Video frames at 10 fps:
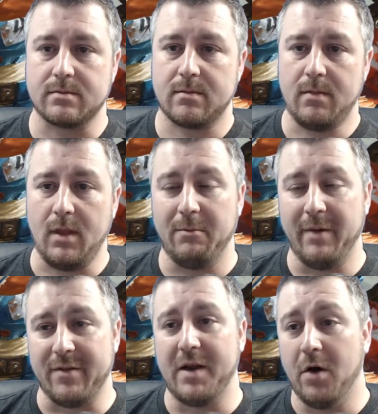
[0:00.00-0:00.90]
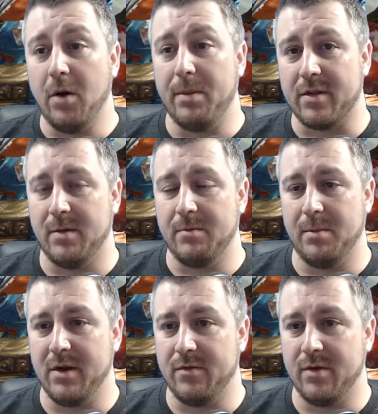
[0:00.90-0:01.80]
which then opens up the
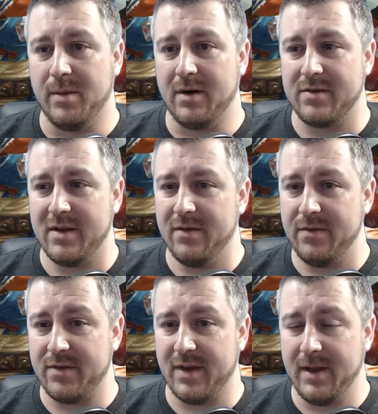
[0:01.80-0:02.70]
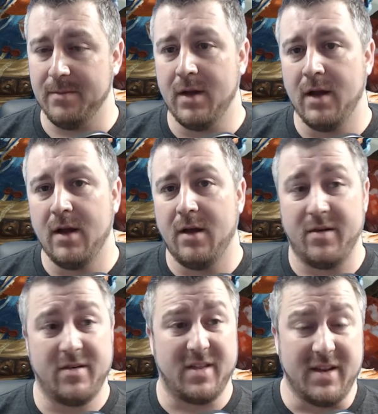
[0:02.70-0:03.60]
manoeuvrability of the team, which
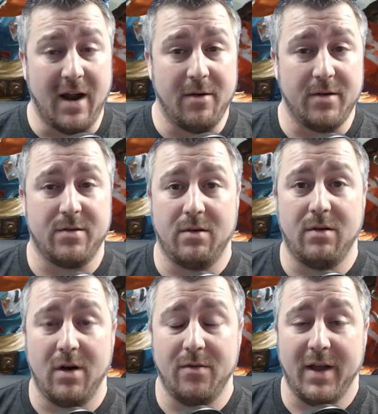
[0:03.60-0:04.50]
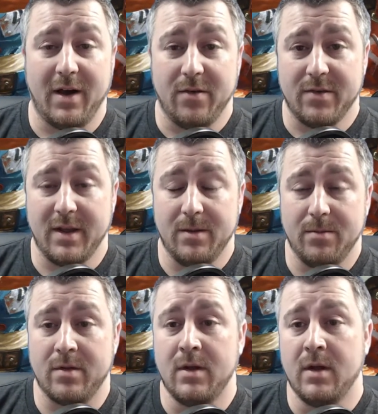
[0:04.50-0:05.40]
is inherent to a lot of the Elf teams.
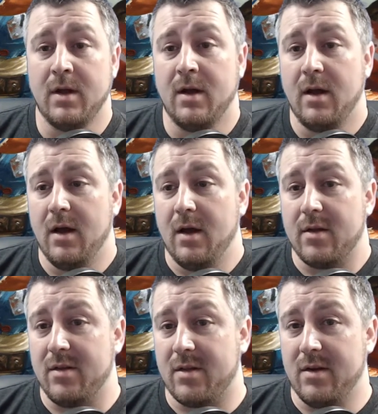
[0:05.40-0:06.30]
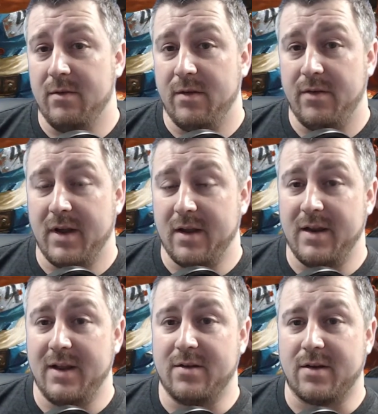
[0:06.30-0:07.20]
So it's another thing you
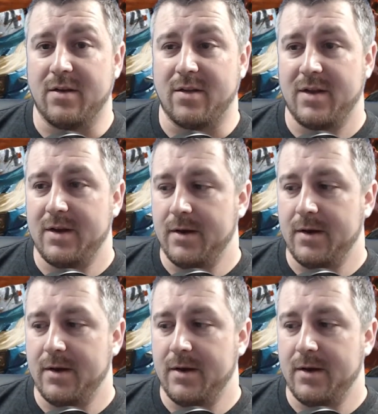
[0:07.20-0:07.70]
need to consider.